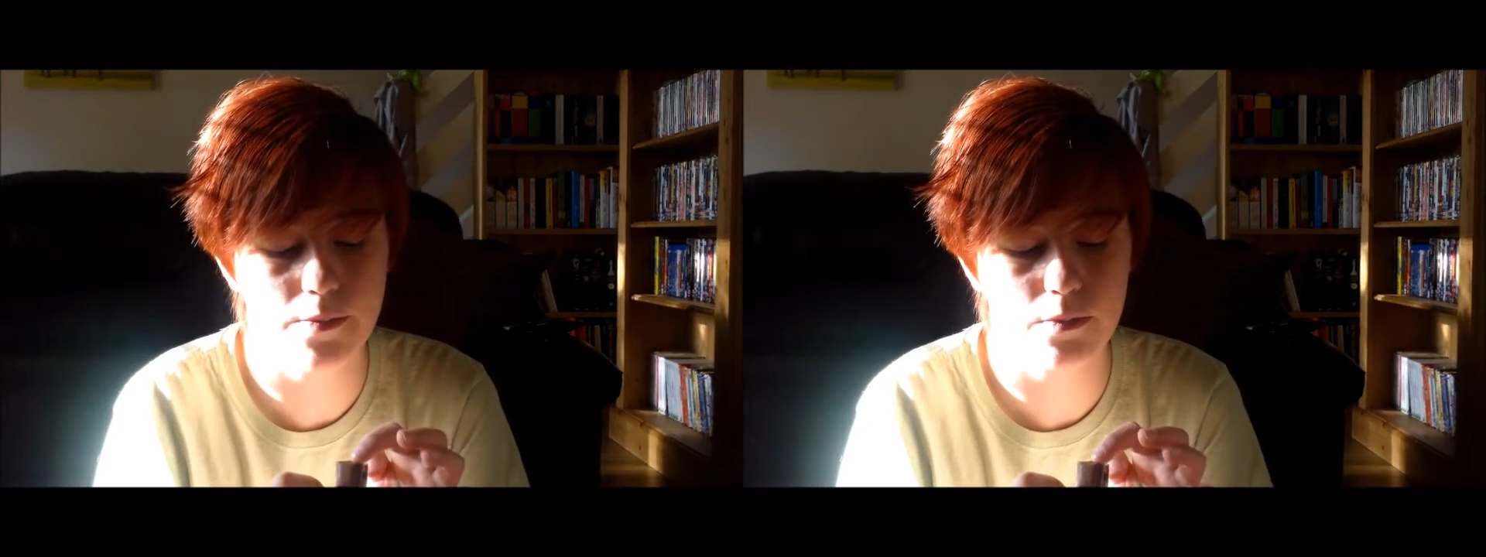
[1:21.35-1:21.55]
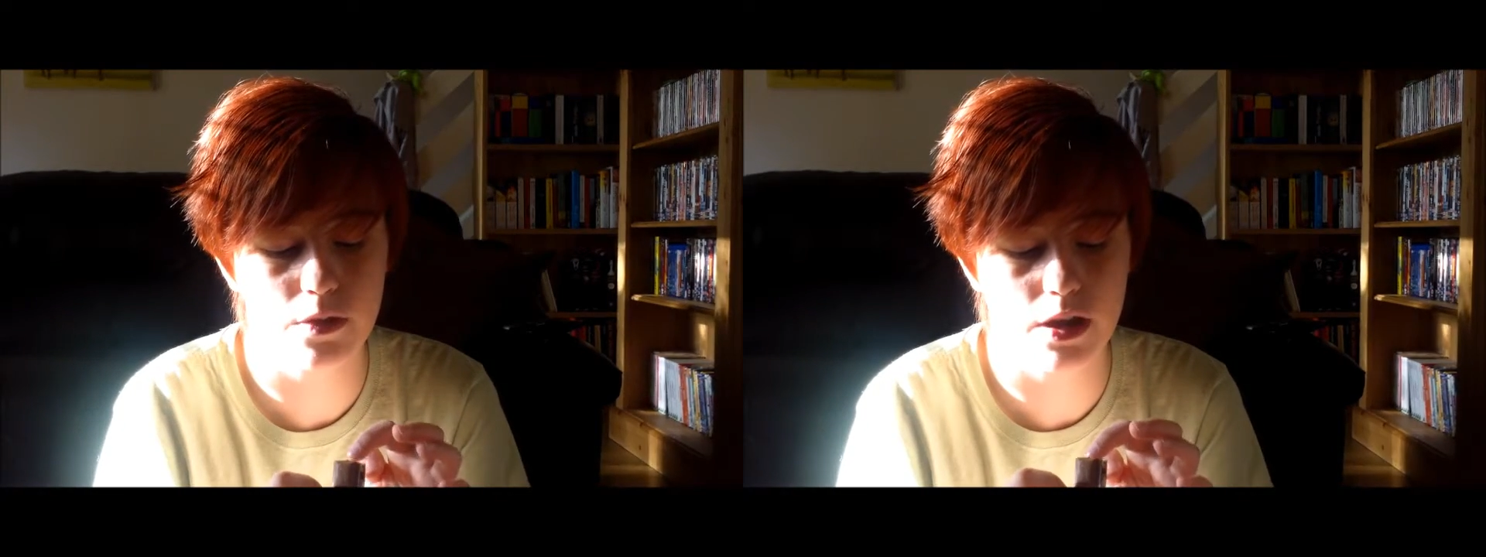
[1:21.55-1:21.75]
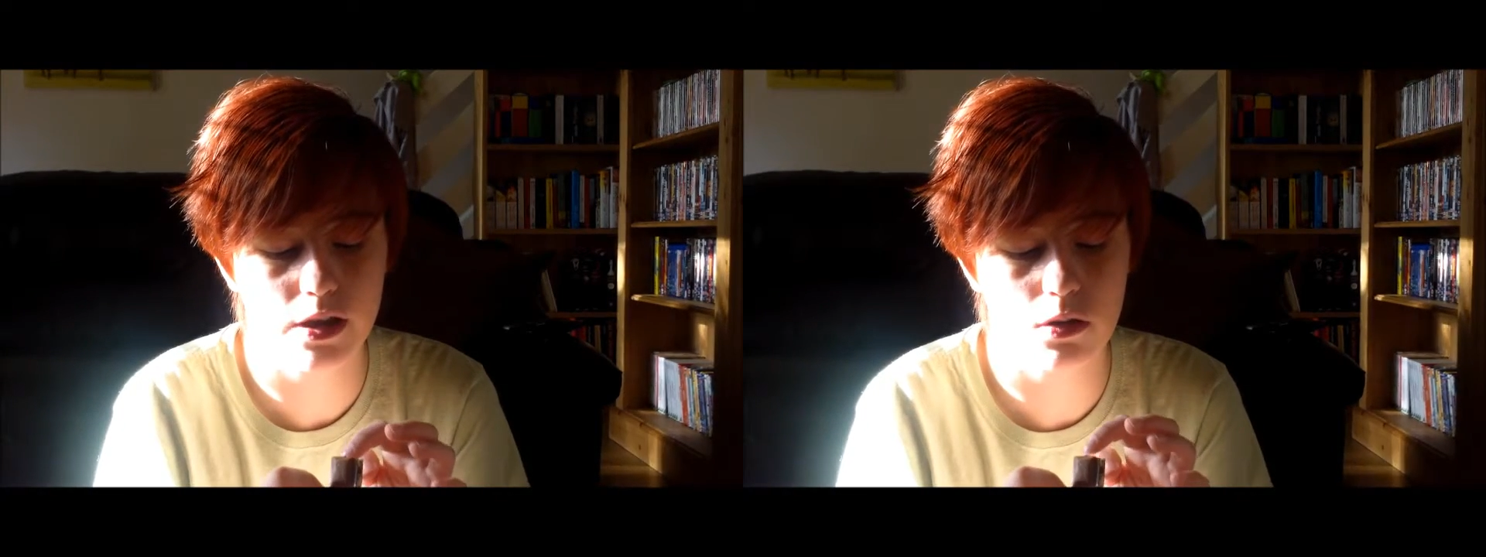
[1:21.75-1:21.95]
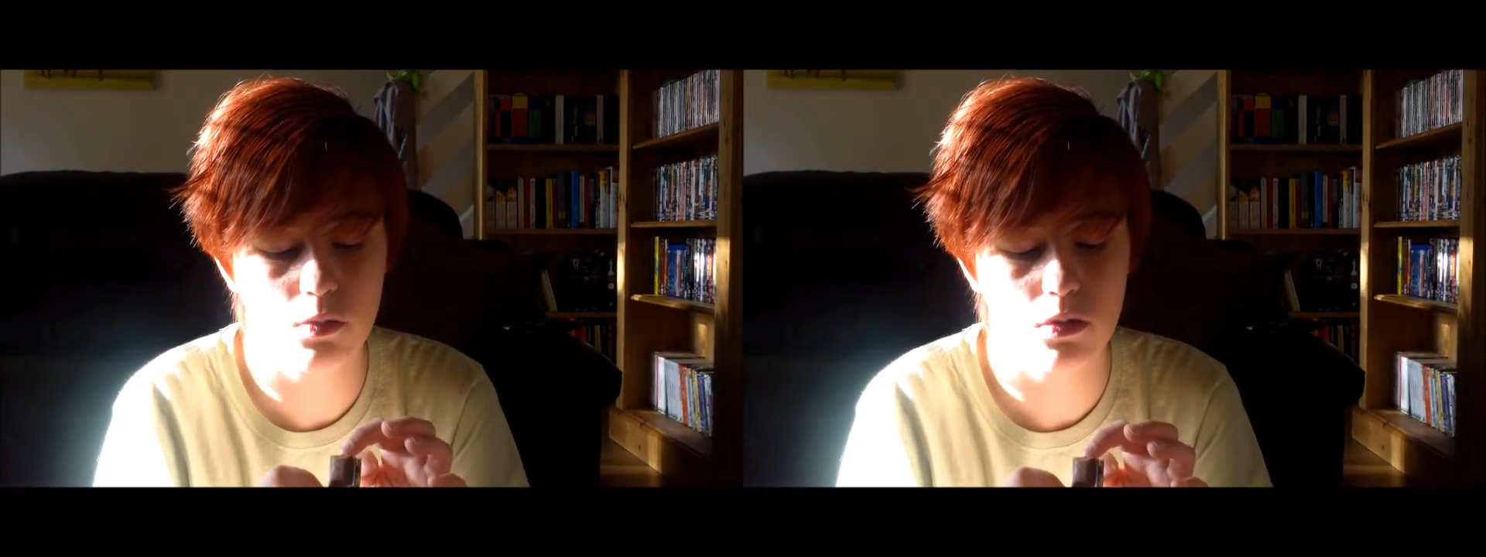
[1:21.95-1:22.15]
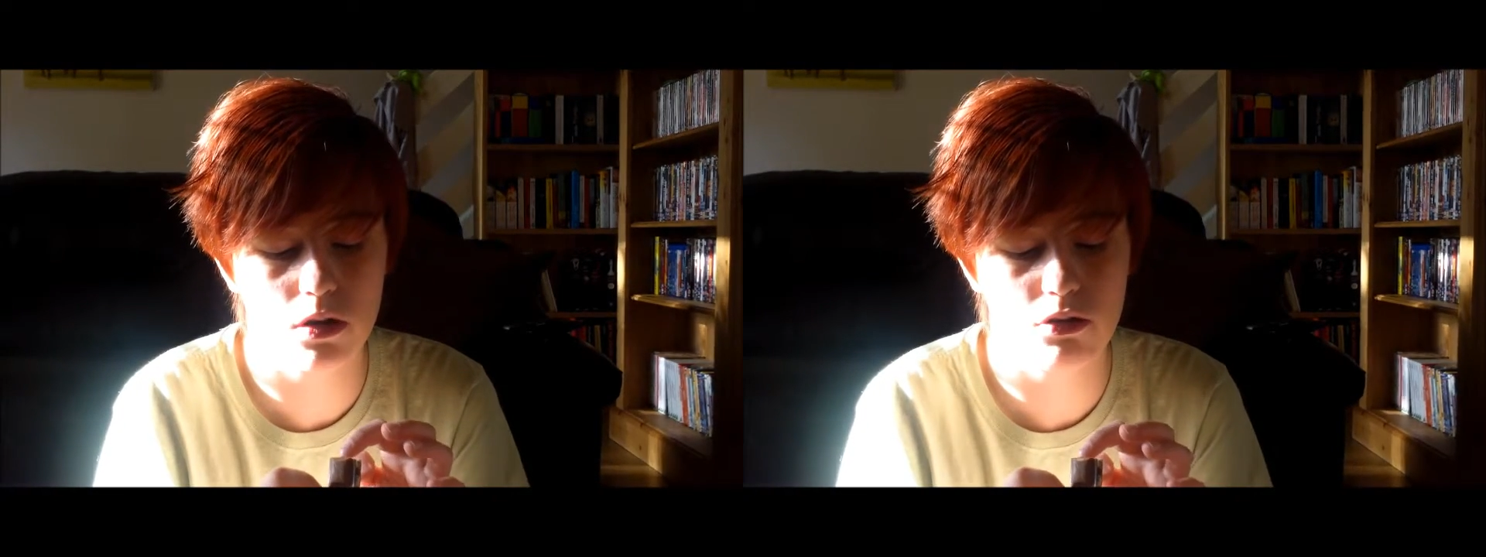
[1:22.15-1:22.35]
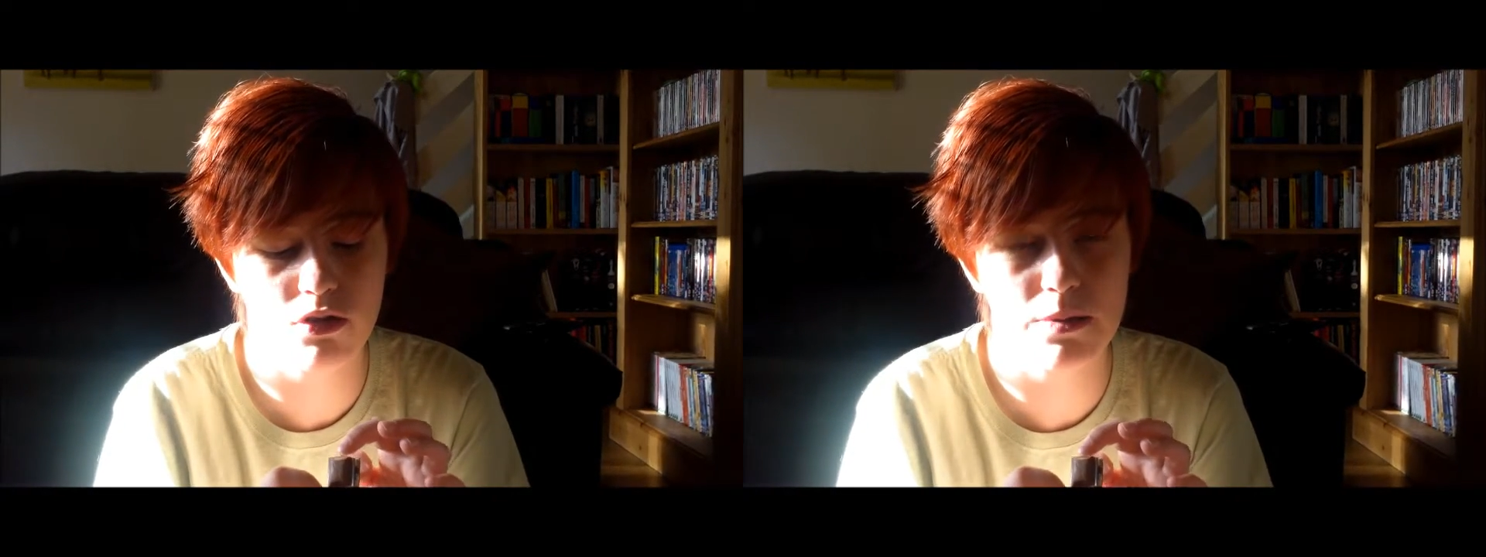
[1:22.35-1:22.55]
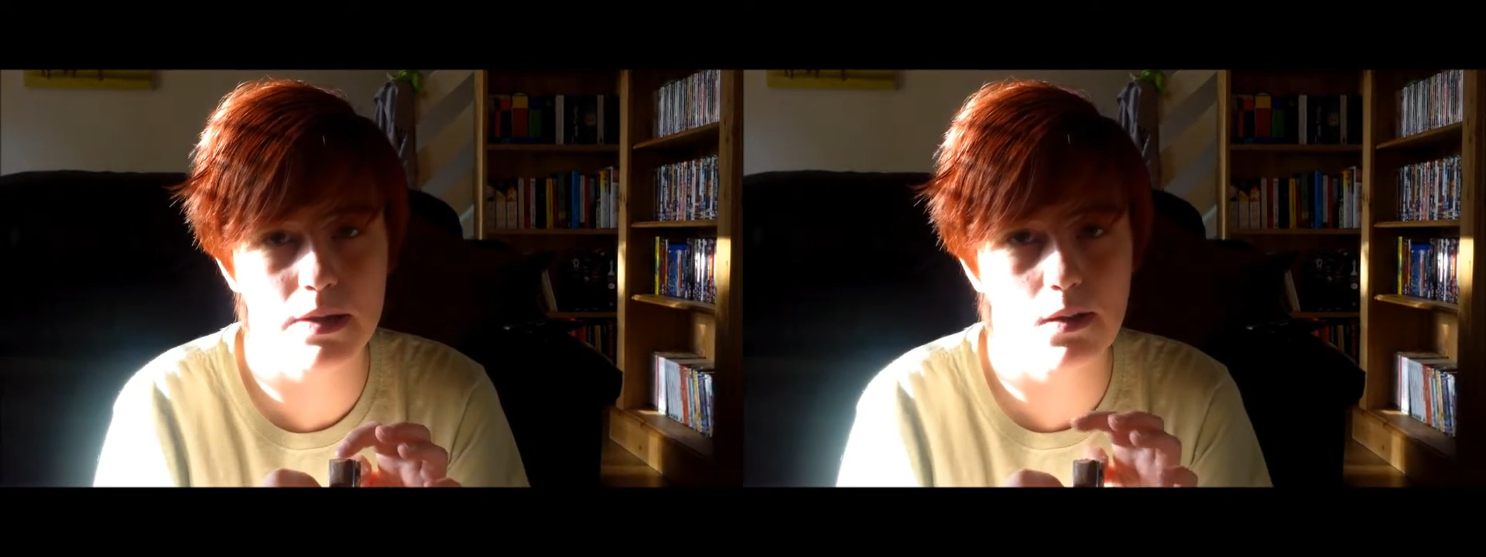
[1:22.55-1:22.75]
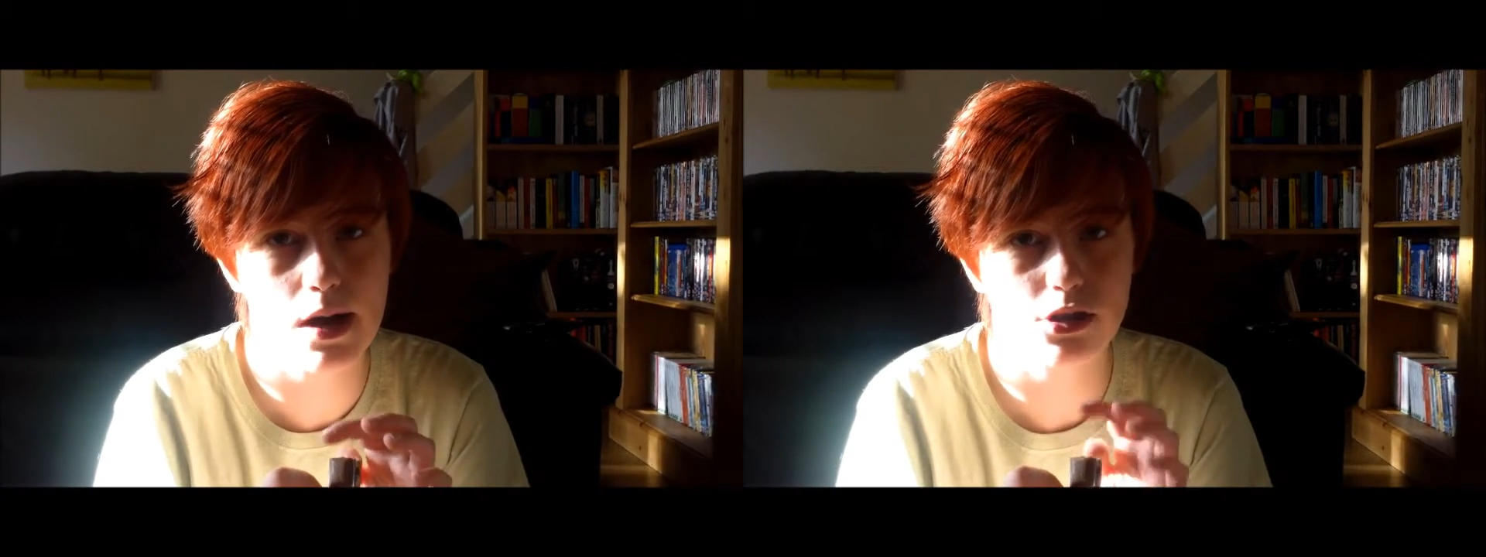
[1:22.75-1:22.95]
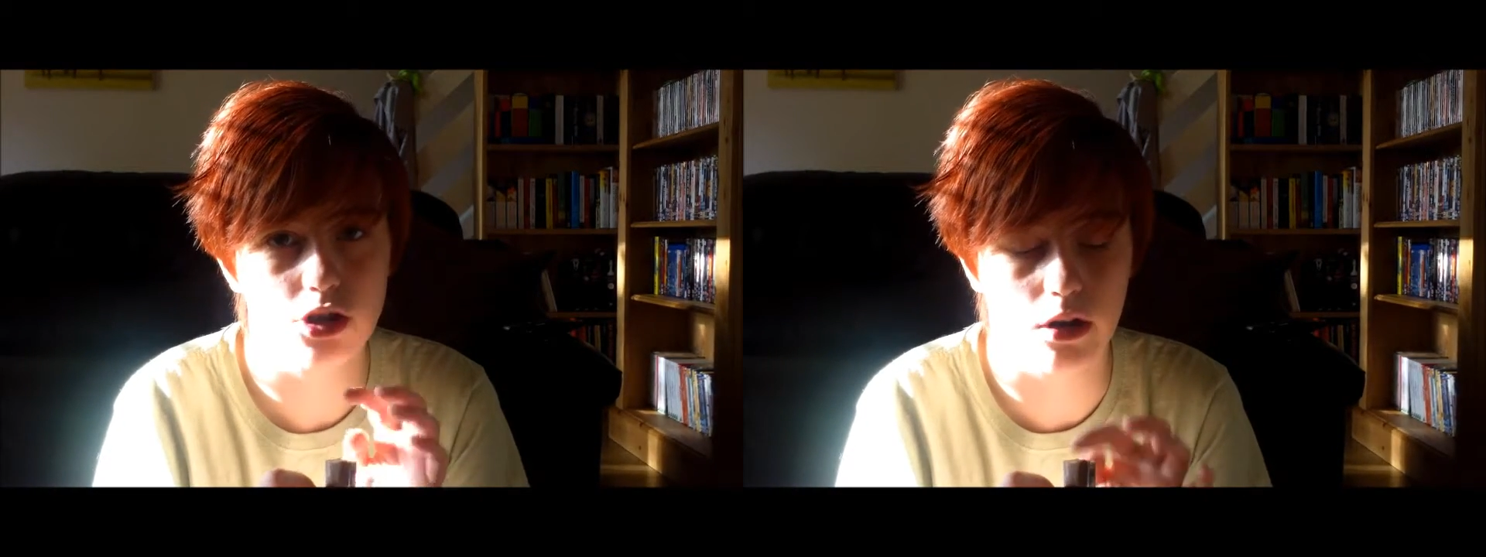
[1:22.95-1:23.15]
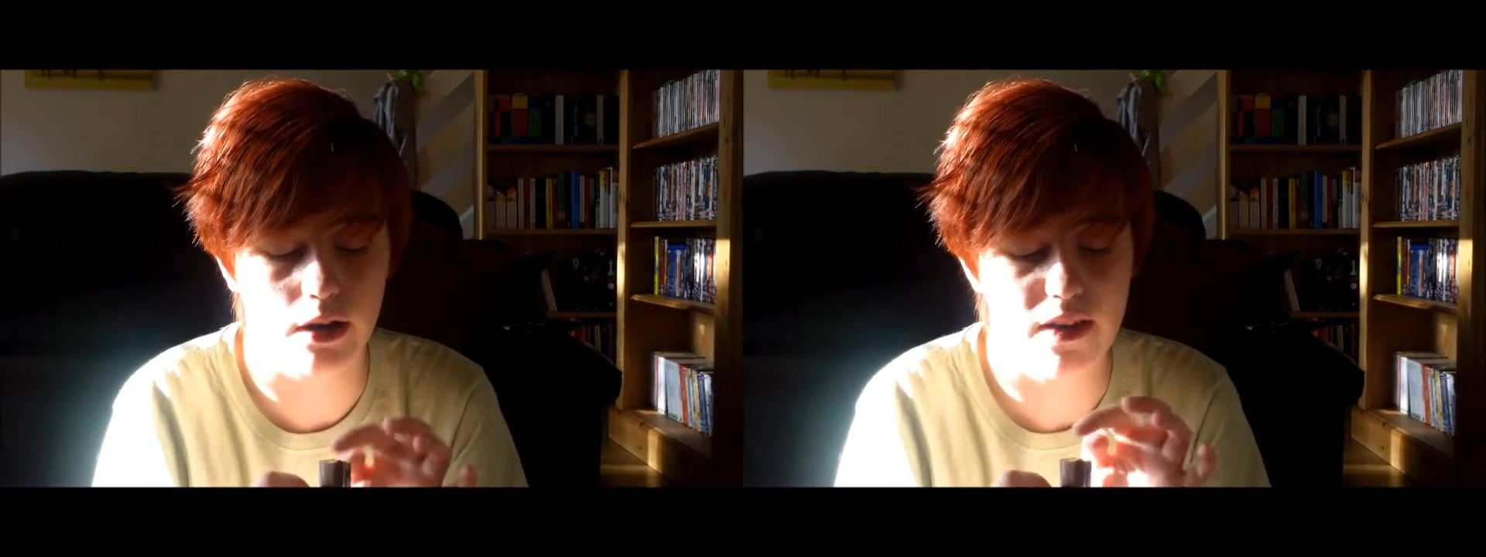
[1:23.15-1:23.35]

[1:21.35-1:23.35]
with like a creamy white chocolate